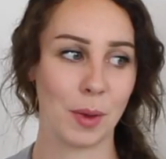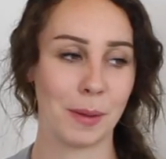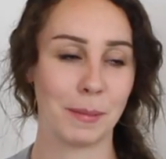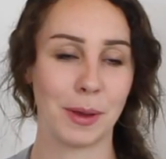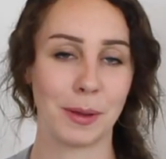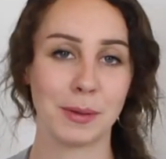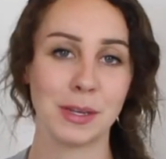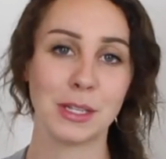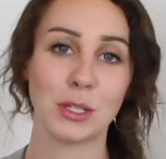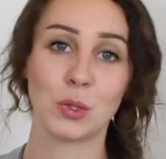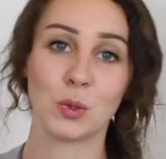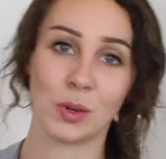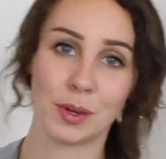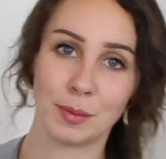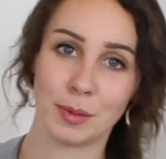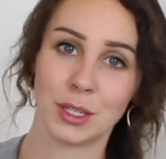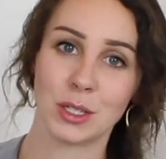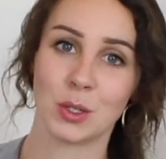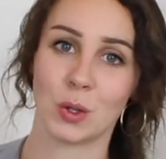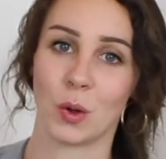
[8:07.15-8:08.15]
my baby is three
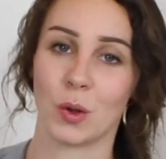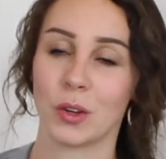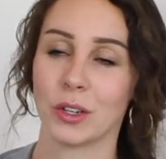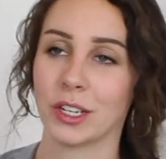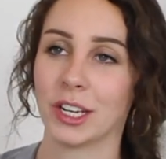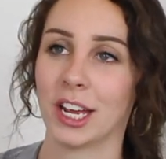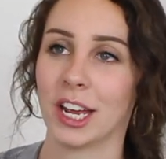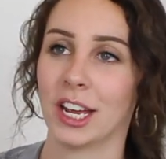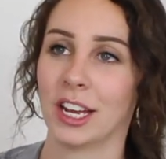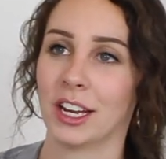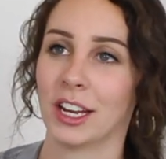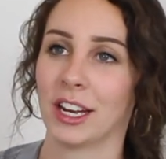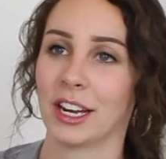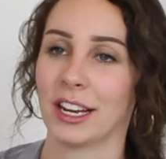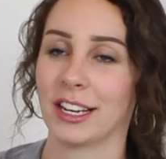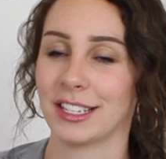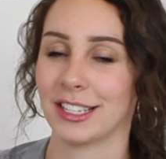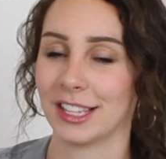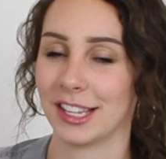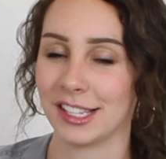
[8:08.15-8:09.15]
months old.
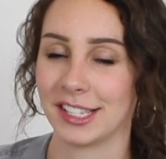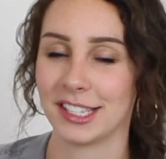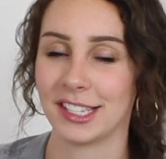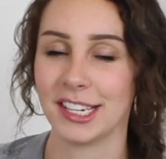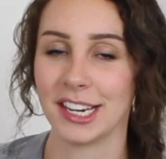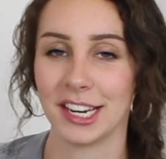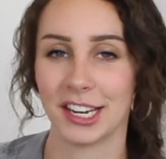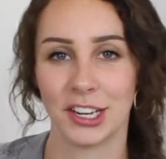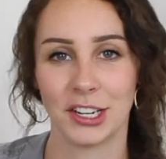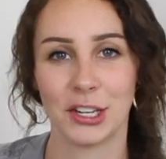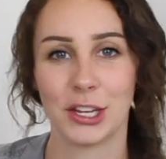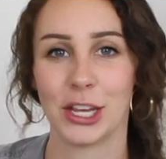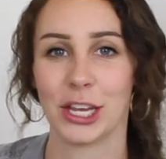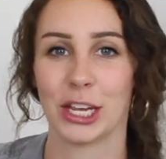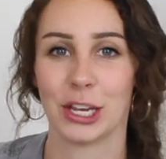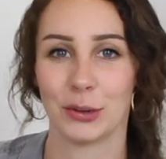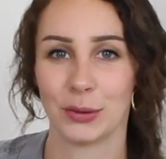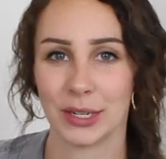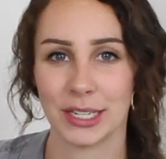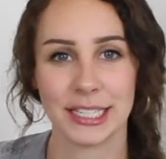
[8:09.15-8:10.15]
He's the stinking
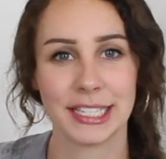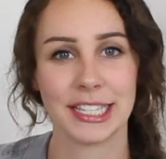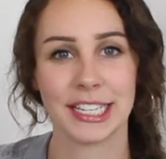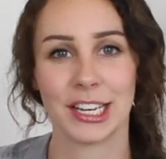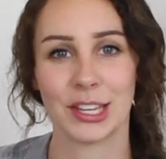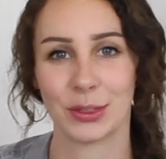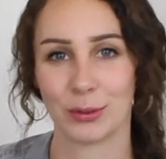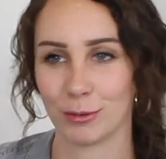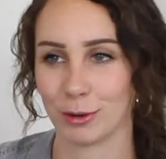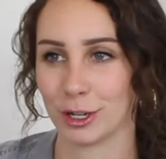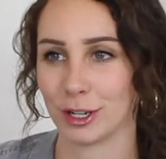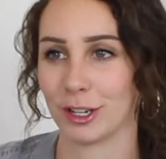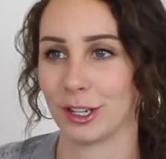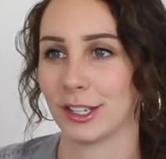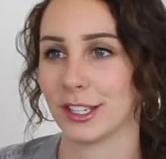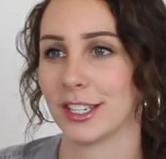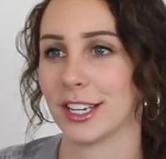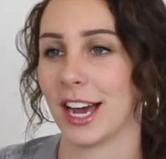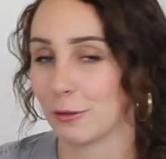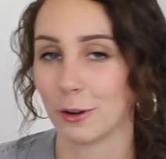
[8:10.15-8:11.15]
cutest thing in the
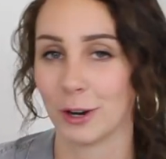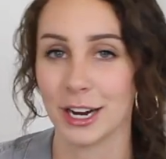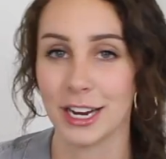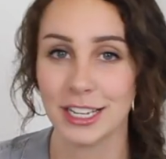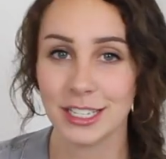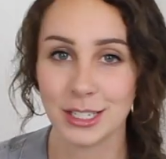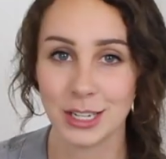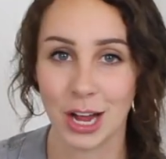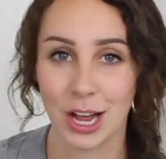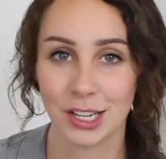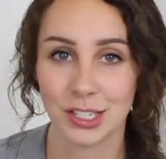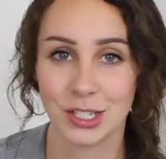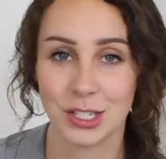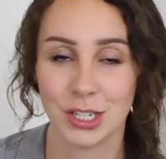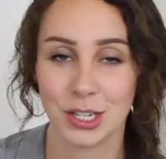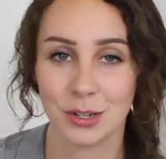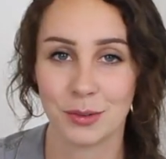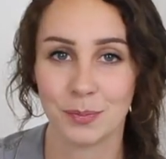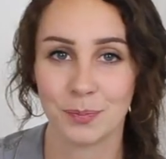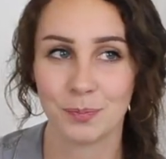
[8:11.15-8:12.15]
world. For his
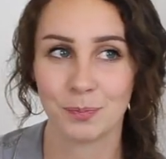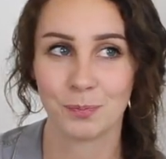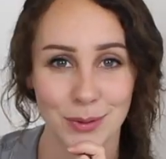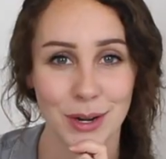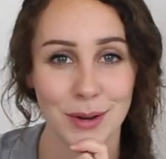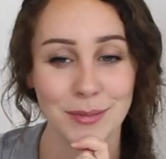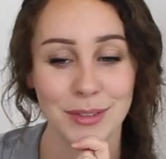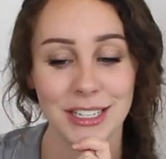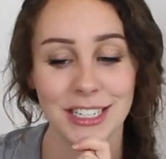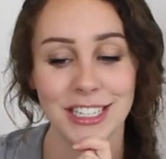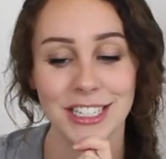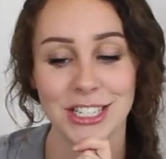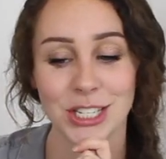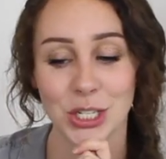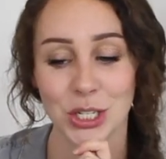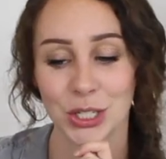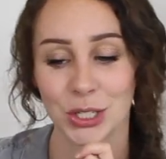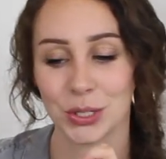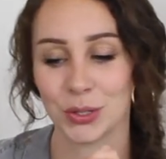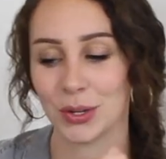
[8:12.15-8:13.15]
costume, what I'm gonna
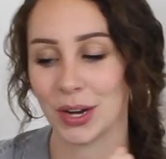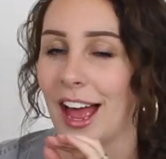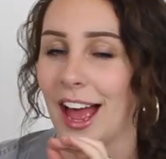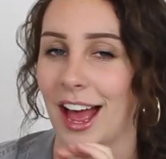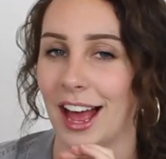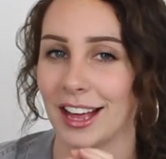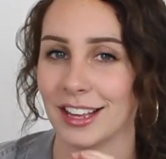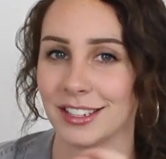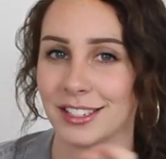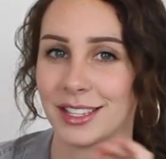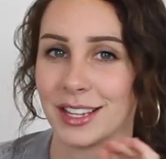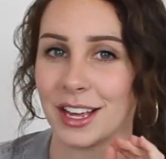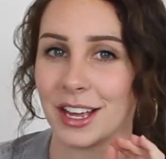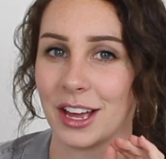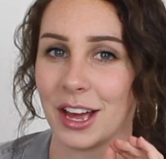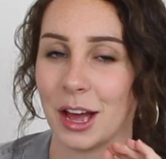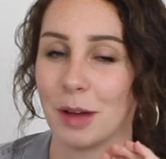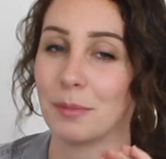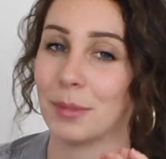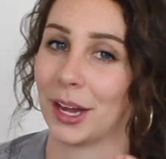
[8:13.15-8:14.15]
do as
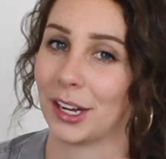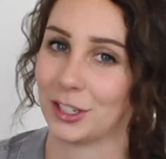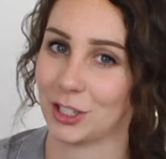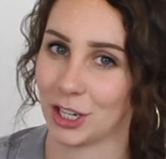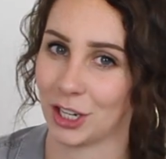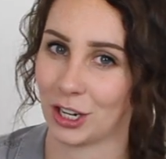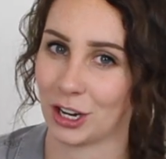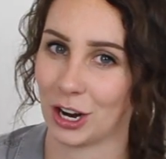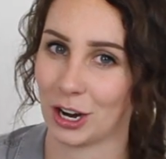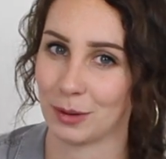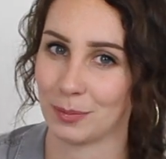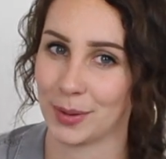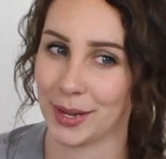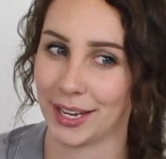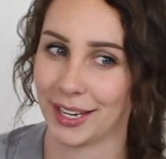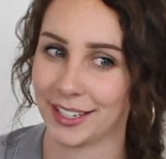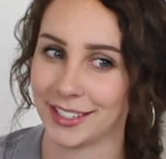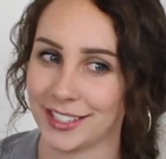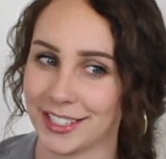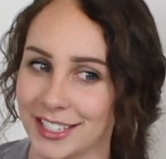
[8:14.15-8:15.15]
a magic
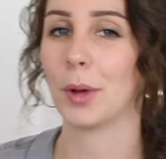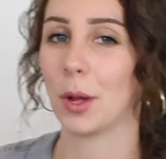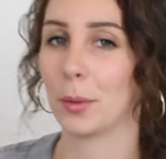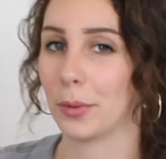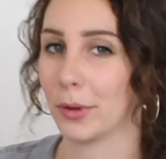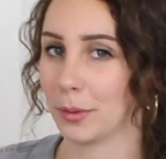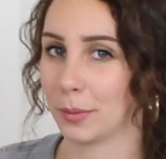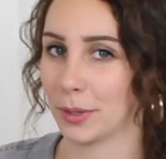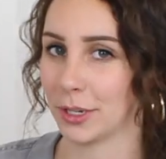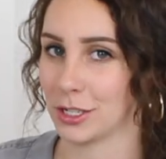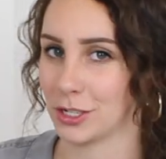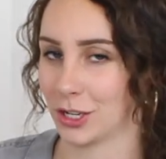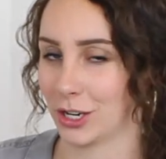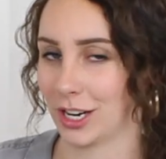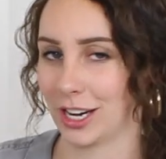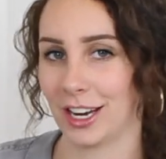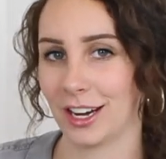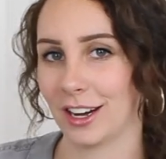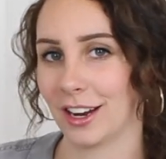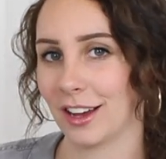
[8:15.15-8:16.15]
carpet. So I'll put a picture
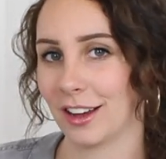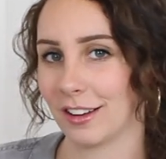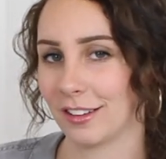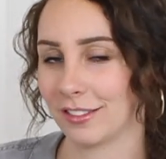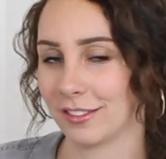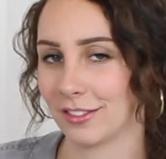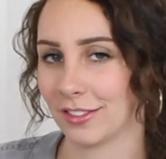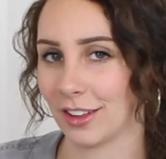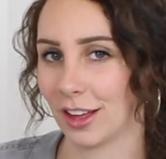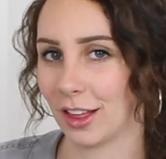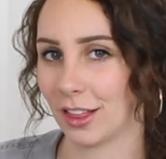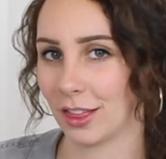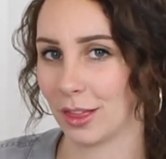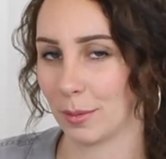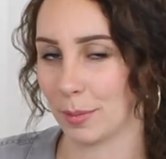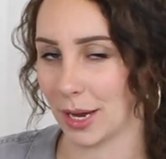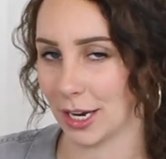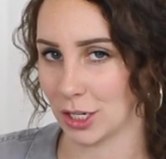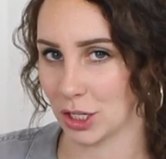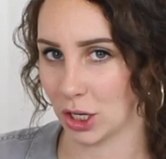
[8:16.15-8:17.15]
in of the
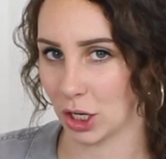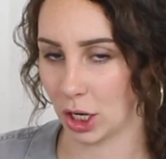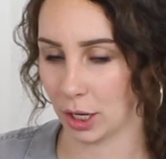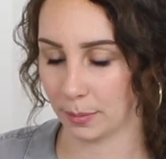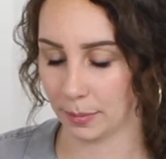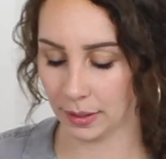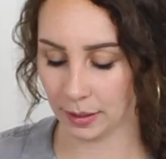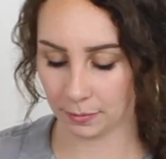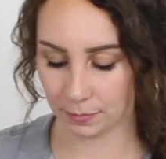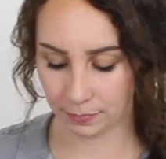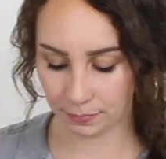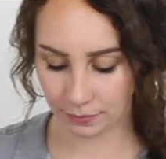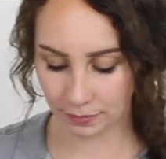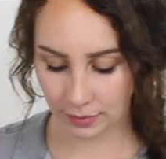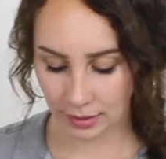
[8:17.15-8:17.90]
magic carpet.